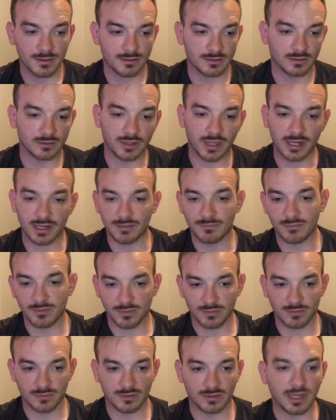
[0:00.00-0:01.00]
the
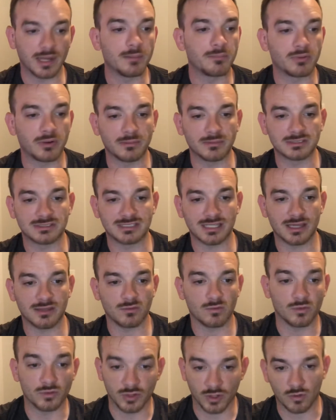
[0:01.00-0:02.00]
lady pretty much
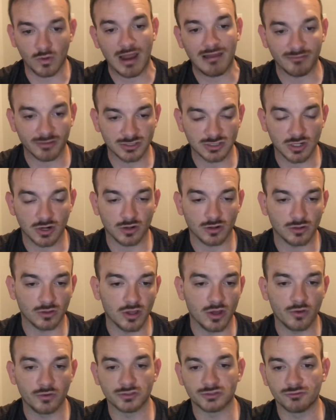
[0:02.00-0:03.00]
said, well, the graphics card
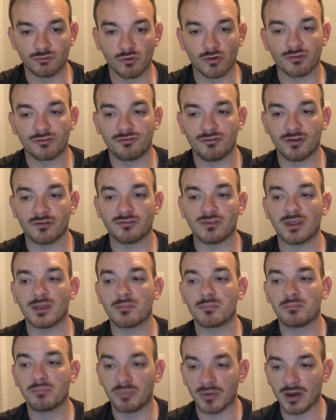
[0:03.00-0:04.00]
alone is
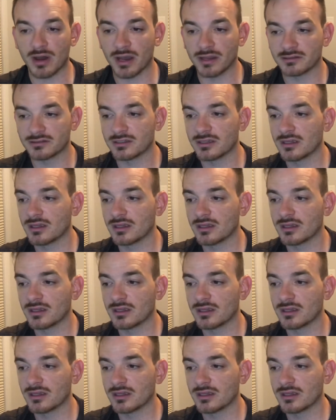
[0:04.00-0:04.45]
$450, but